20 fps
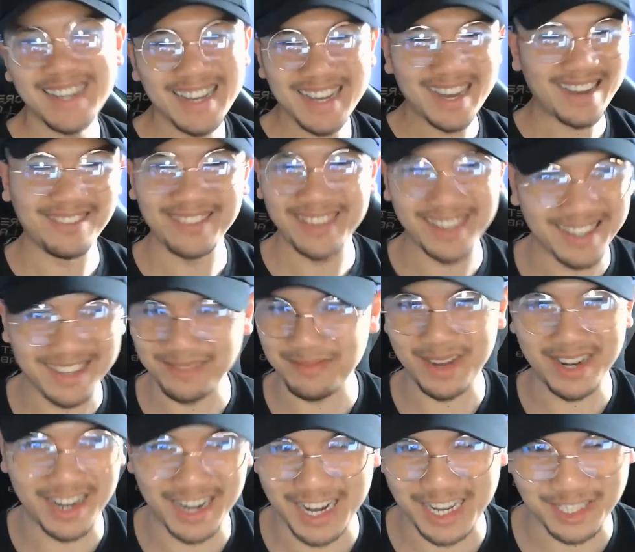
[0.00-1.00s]
I'm kidding about
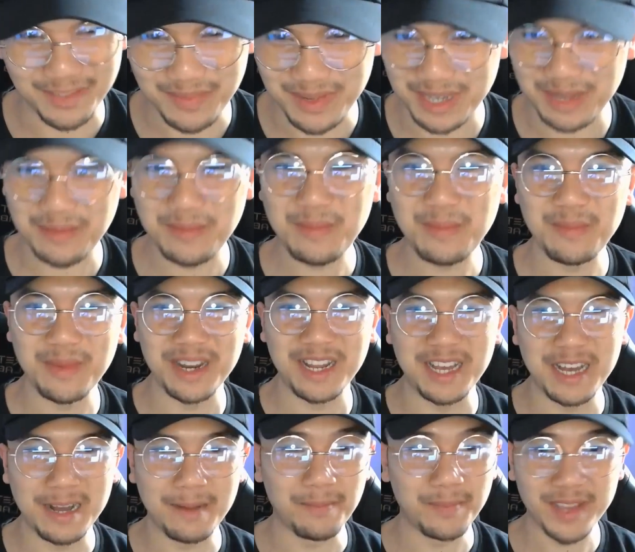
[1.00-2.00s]
the last bit. But
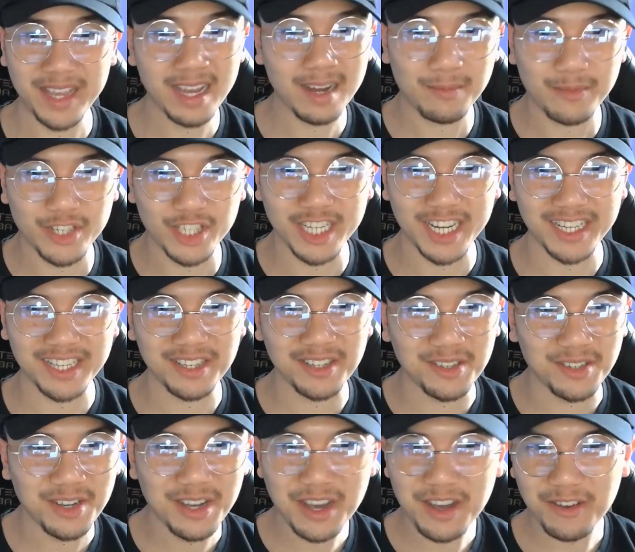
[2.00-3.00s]
yeah, I appreciate
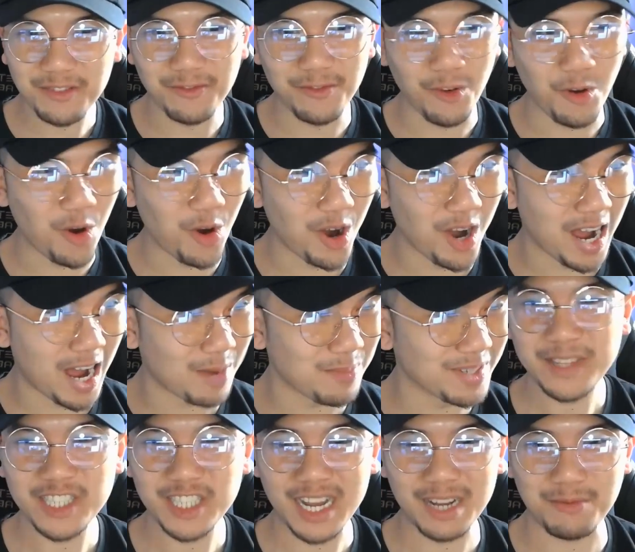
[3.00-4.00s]
you for hopping
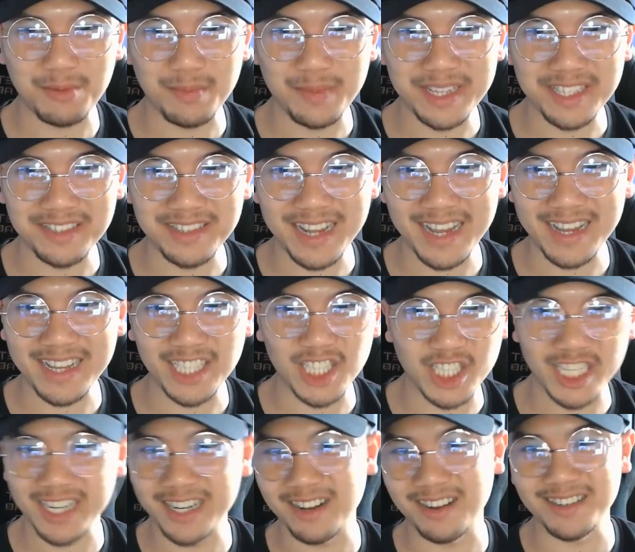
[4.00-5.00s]
chat with me today and
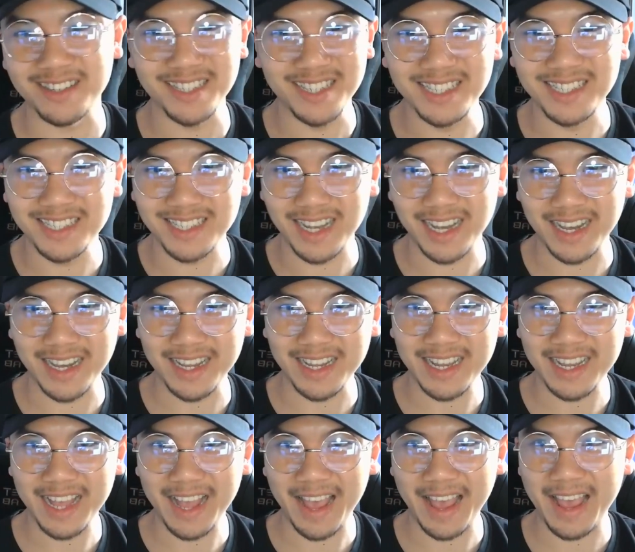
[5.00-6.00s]
sharing all the insight.
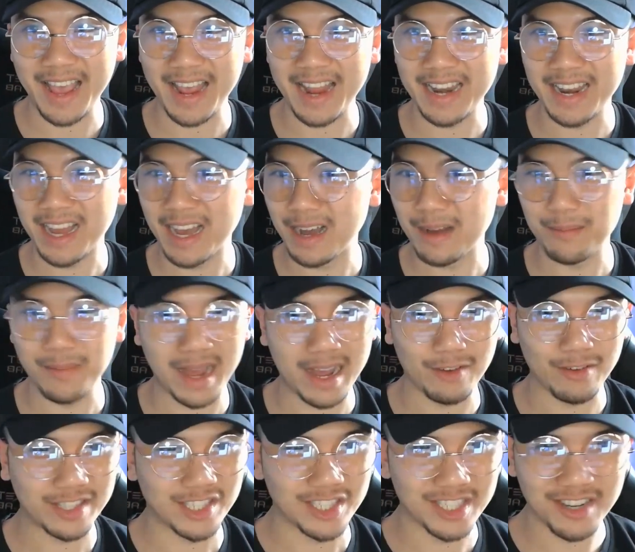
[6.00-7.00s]
And I'll
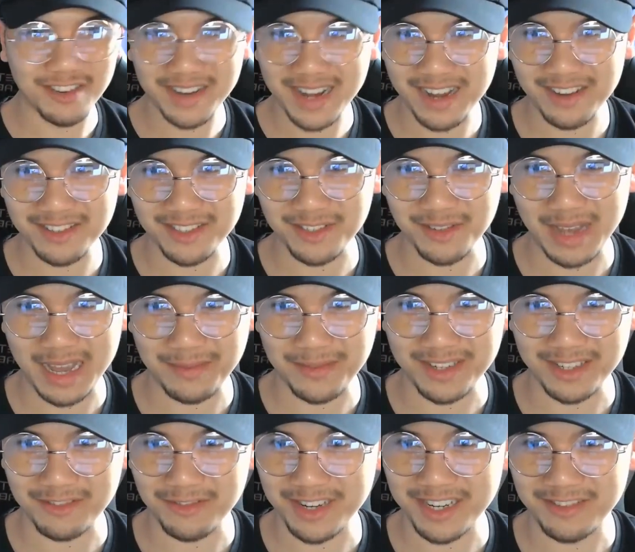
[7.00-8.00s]
let you go now. So have a
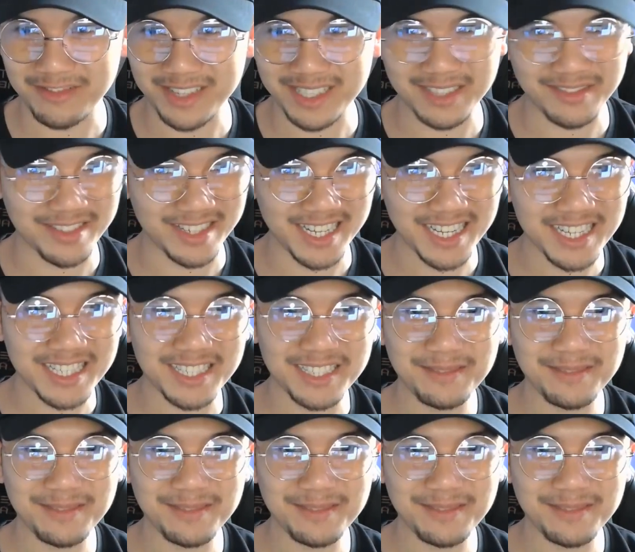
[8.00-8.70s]
great rest of your day.